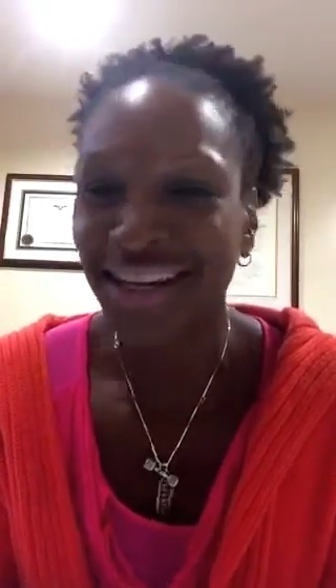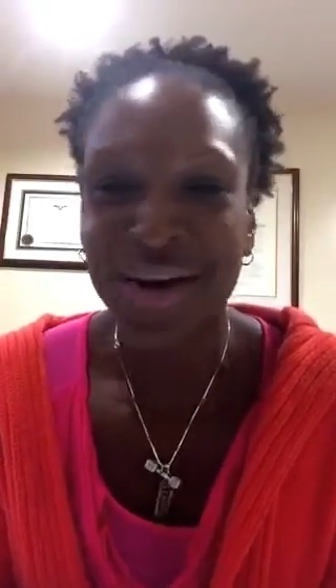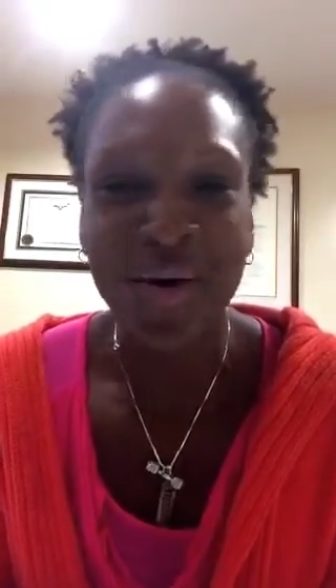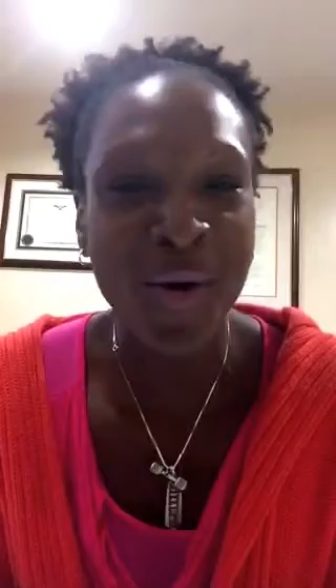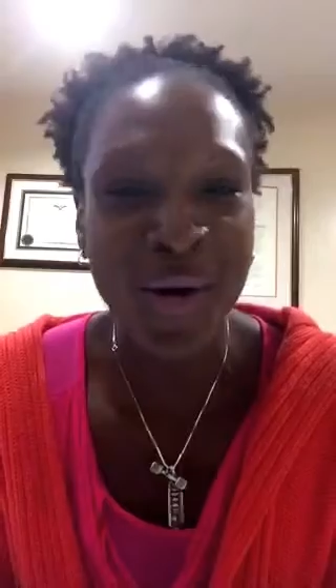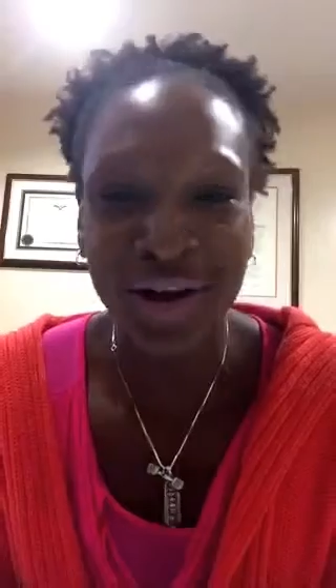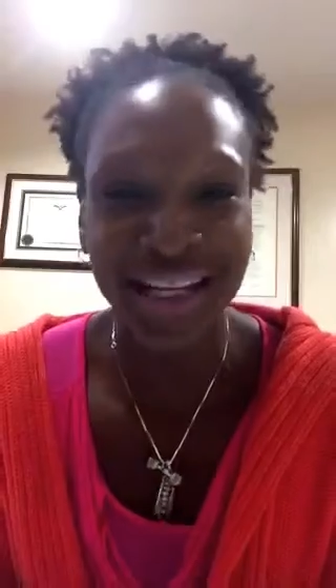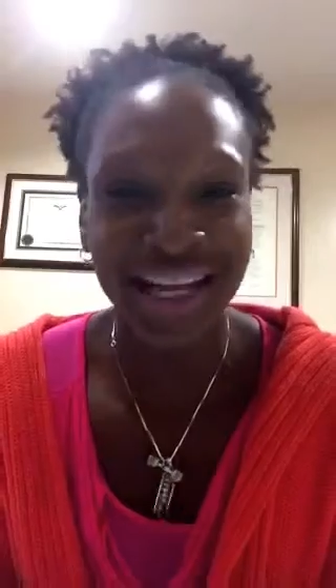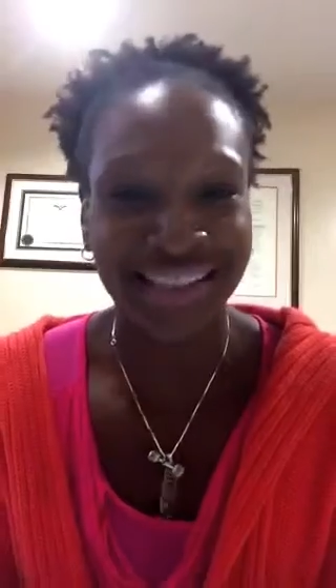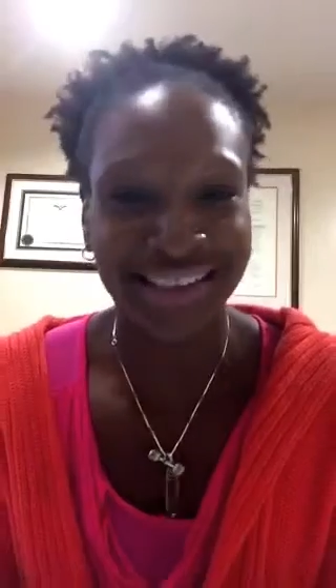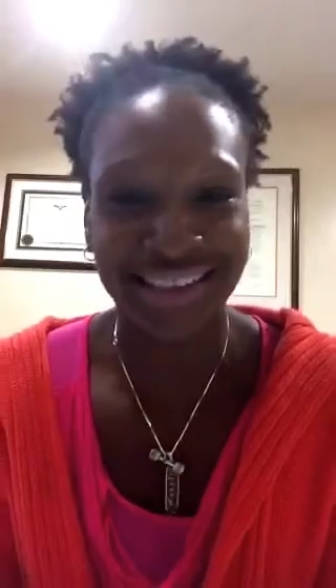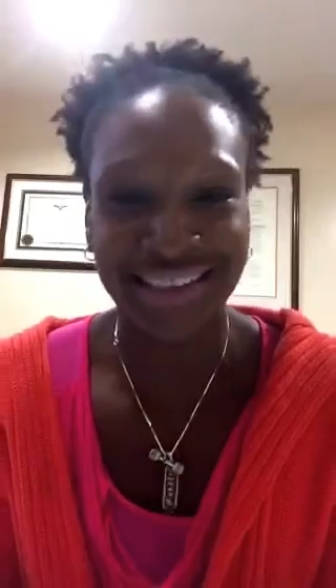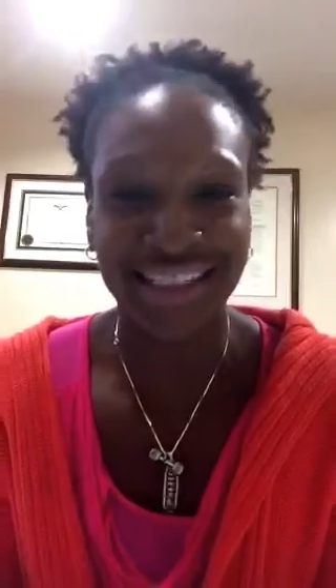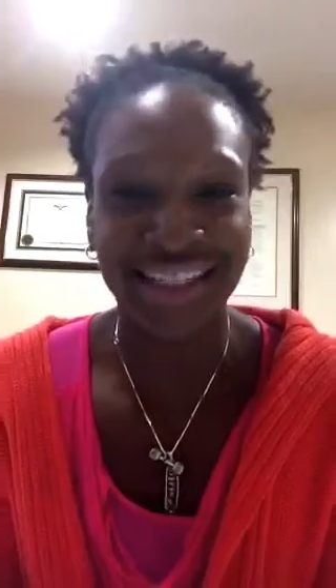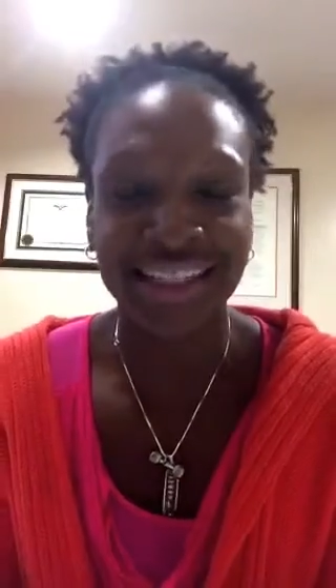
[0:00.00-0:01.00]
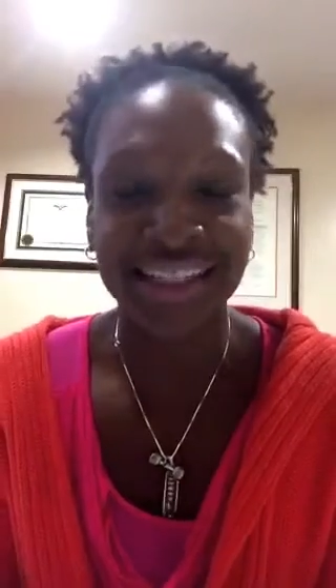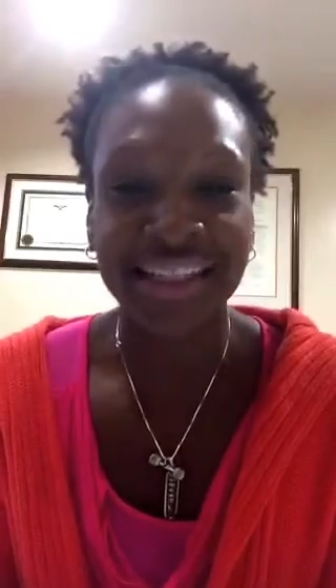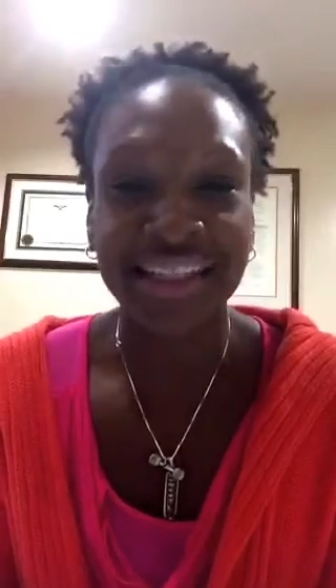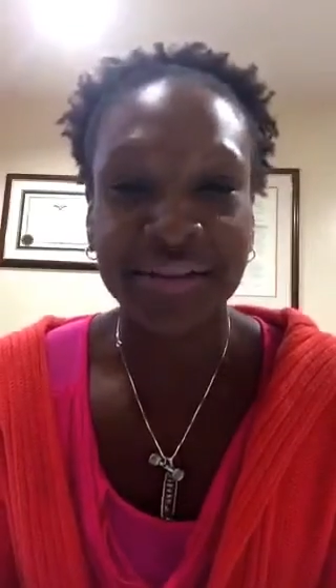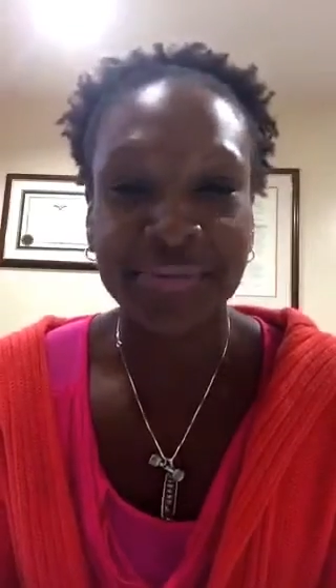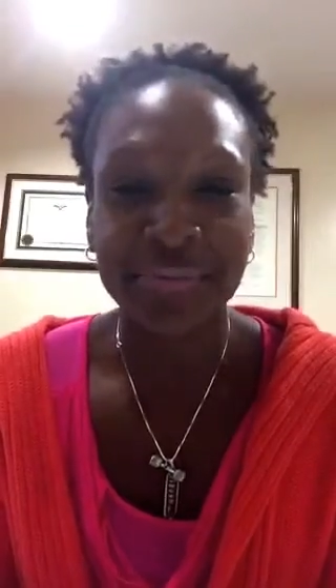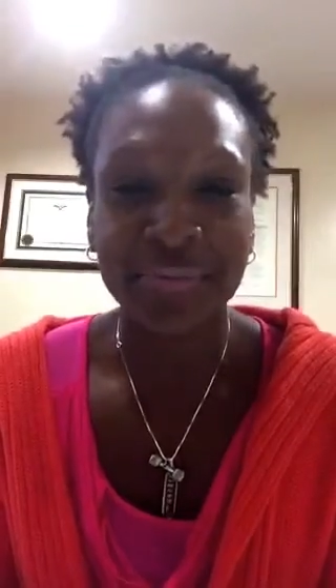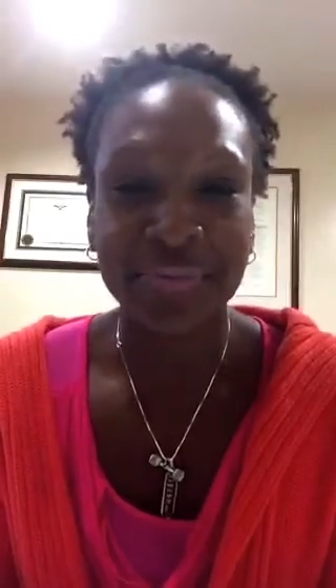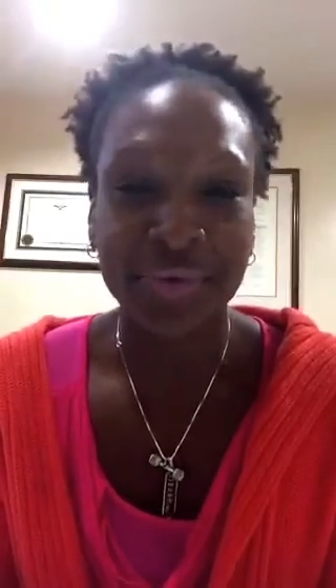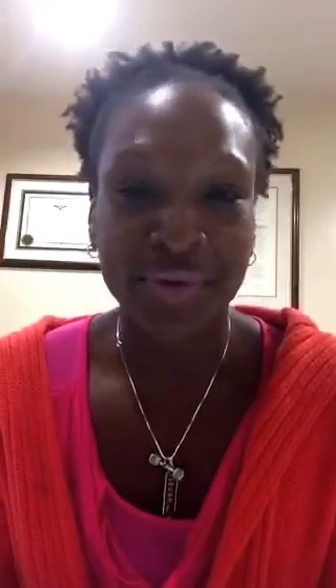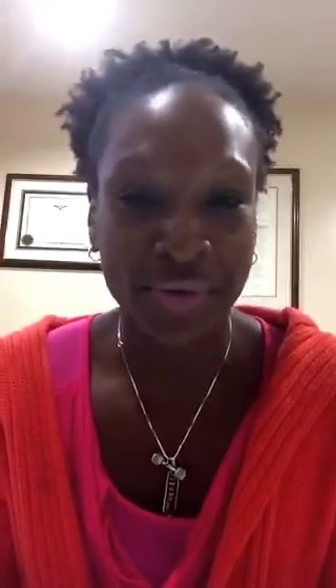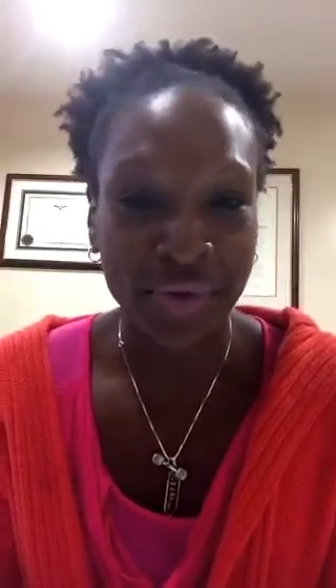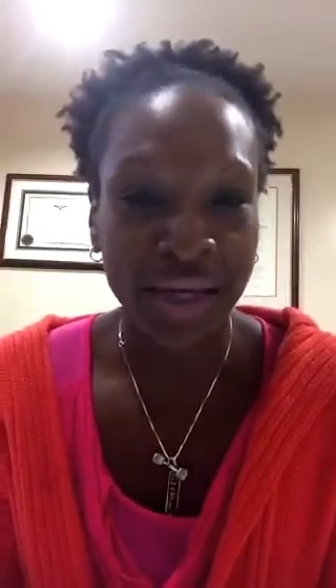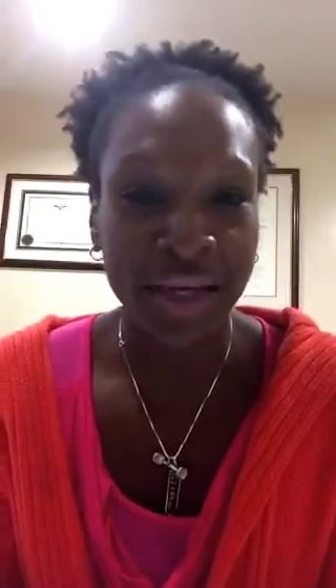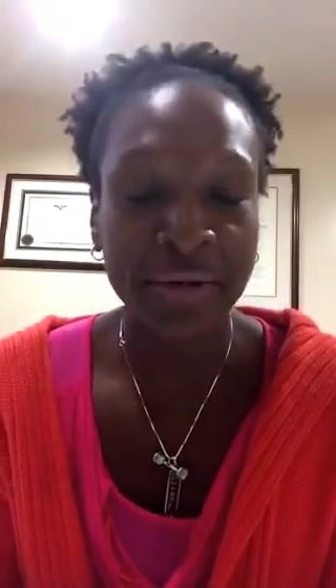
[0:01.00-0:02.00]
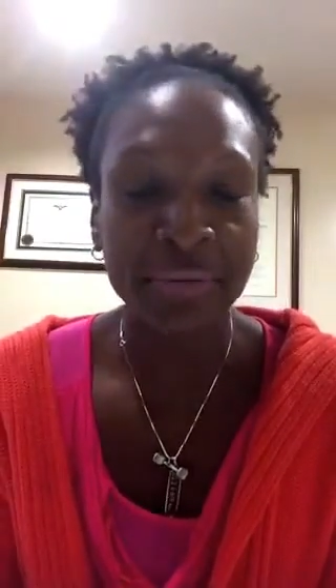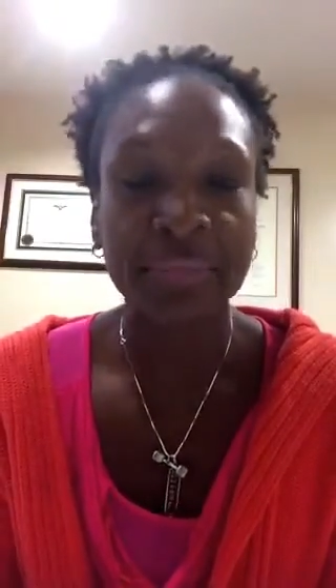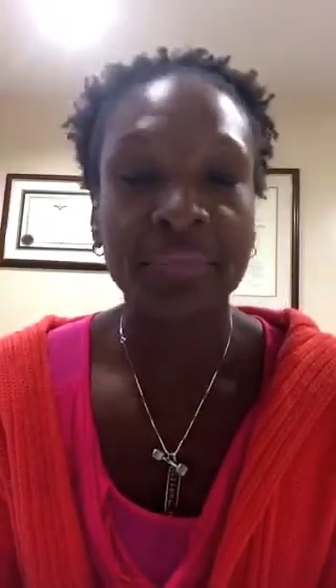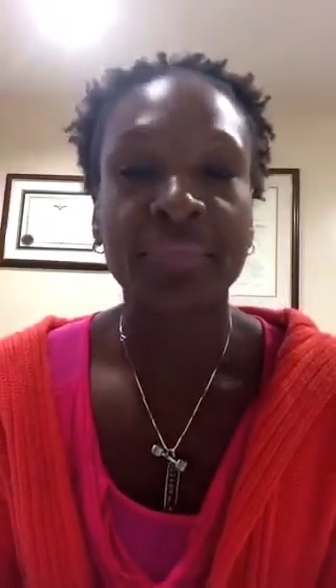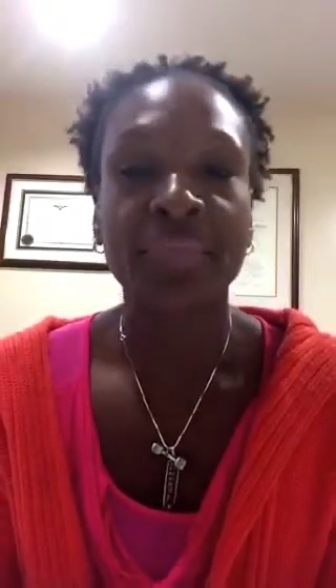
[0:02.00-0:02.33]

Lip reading: all that shit, okay?